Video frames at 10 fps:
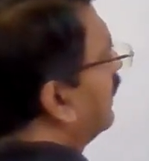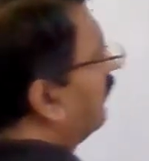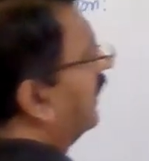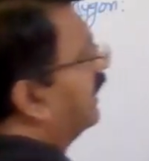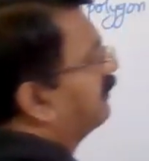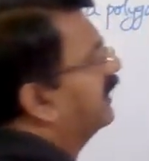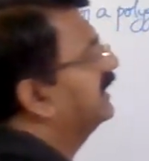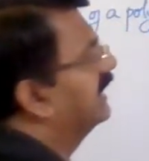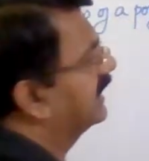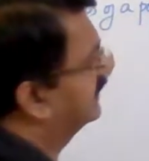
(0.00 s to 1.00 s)
F and F,
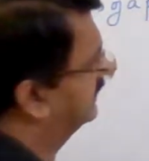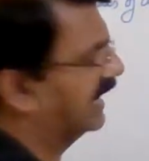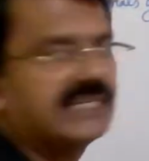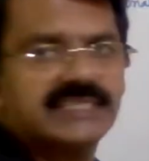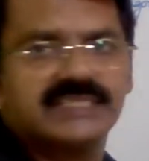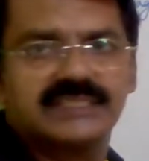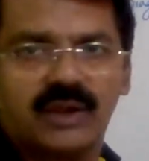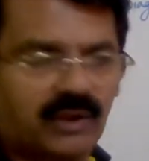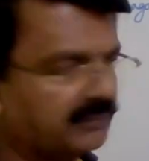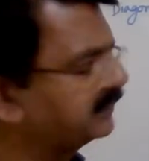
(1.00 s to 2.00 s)
they are the sides
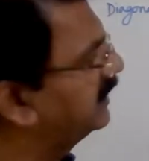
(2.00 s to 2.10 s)
of